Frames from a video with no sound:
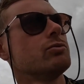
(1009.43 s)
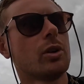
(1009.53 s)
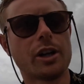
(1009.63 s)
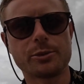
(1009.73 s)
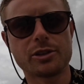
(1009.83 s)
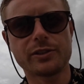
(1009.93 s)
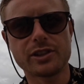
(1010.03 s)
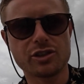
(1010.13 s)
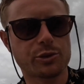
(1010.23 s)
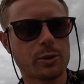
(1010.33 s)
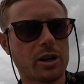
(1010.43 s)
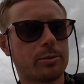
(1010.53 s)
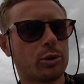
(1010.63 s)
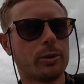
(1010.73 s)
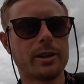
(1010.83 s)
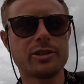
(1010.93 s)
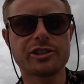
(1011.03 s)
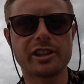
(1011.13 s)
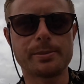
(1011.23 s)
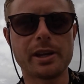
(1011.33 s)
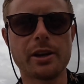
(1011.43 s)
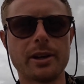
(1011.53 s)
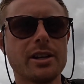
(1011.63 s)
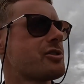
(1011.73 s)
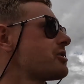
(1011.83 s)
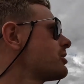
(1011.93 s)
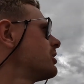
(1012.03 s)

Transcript: Right, so we just finished at Swell Brewery, just had a beer each.